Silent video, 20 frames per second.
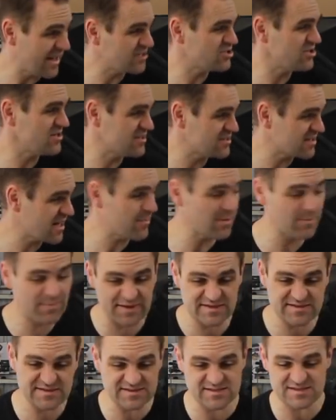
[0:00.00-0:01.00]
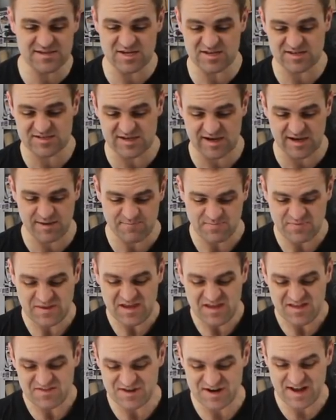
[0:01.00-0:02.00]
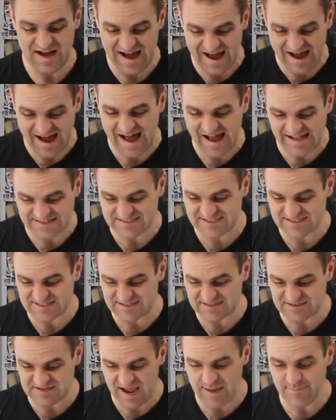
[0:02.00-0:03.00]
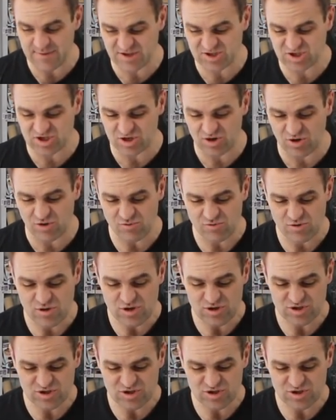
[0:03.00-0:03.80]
actually there's a couple of pieces that aren't damaged at all.